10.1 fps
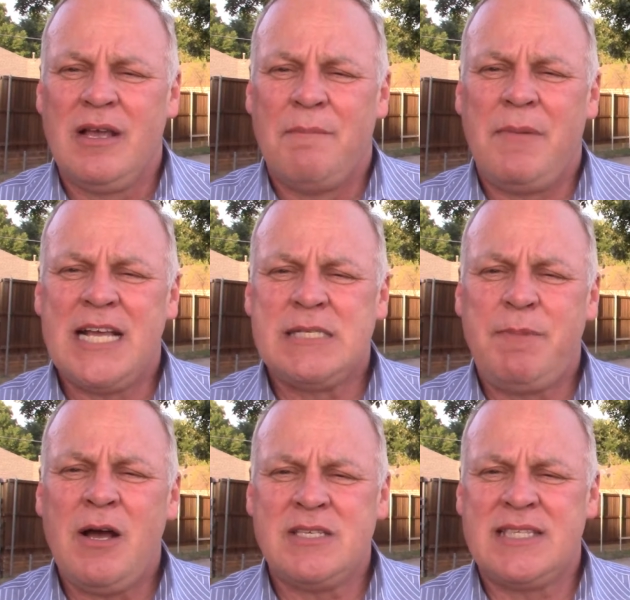My
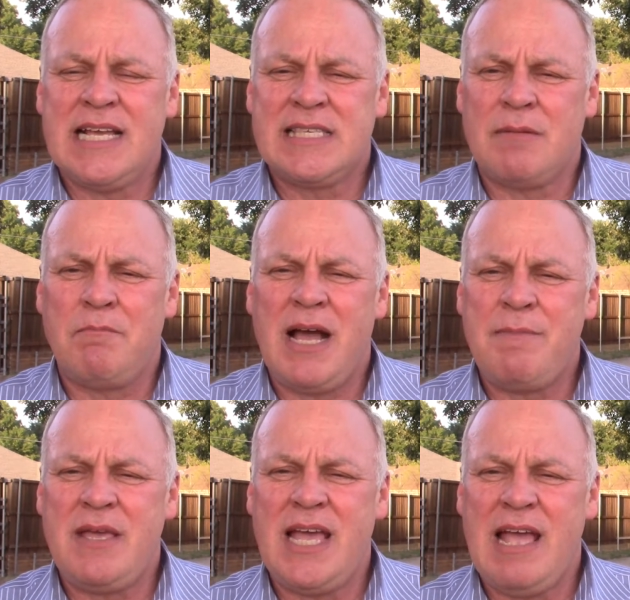spouse thinks that my
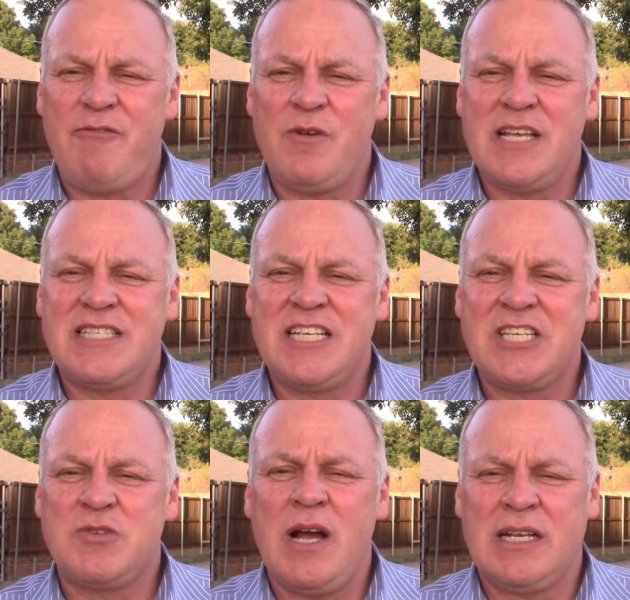behavior is
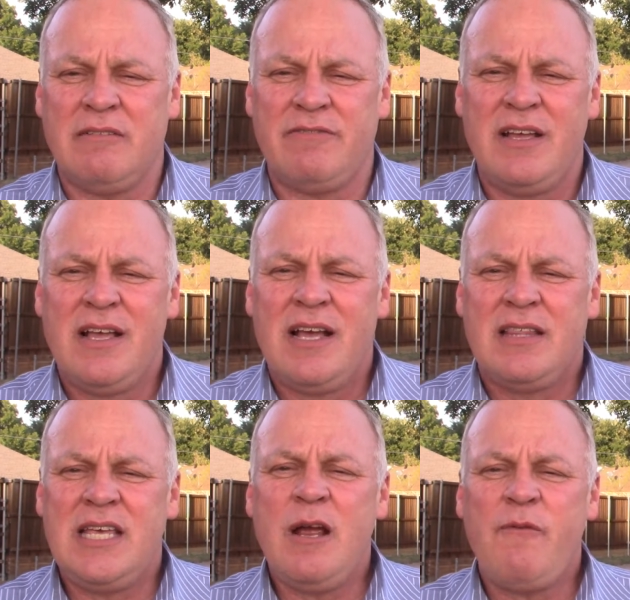destructive.
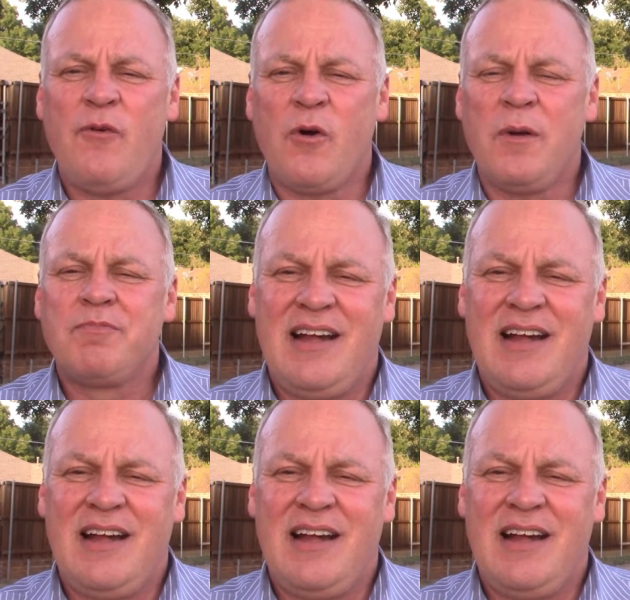Therefore,